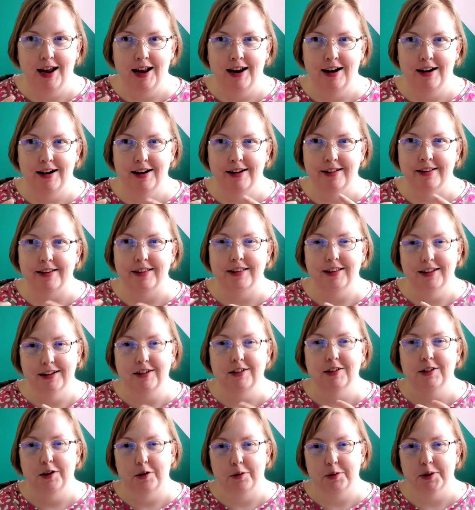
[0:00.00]
and it's a
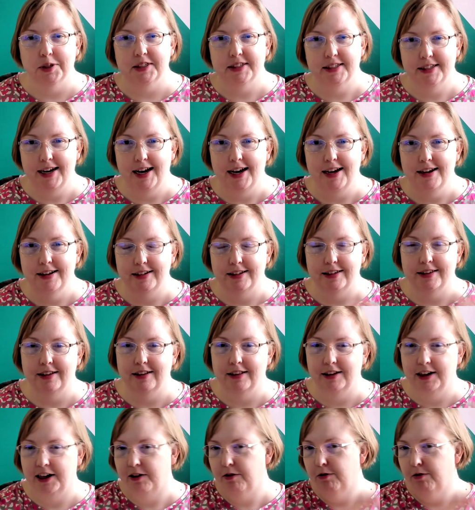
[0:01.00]
little lower stakes than like